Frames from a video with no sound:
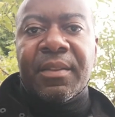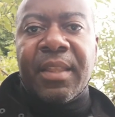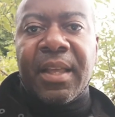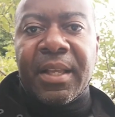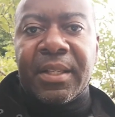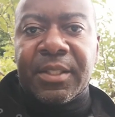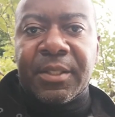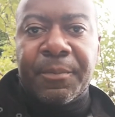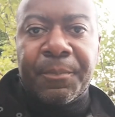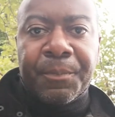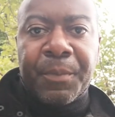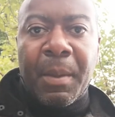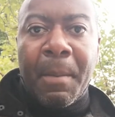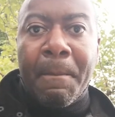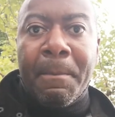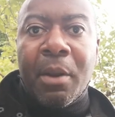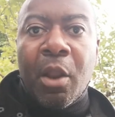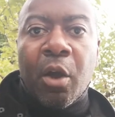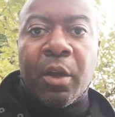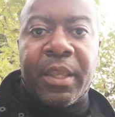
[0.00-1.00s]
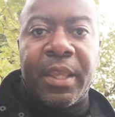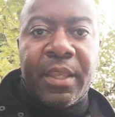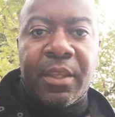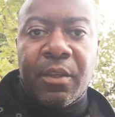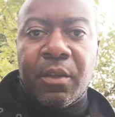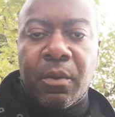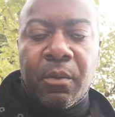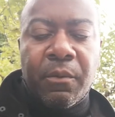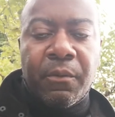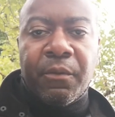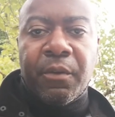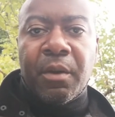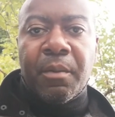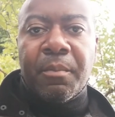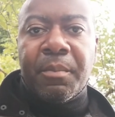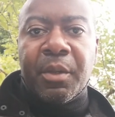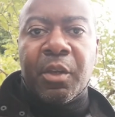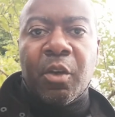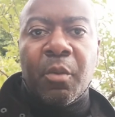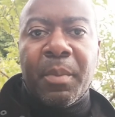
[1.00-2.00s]
that's blocking you
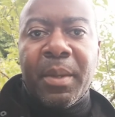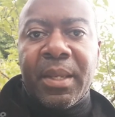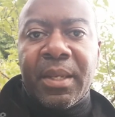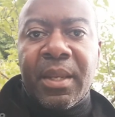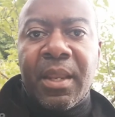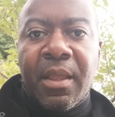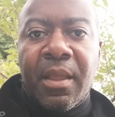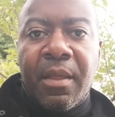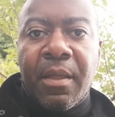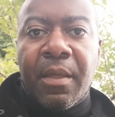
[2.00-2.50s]
from becoming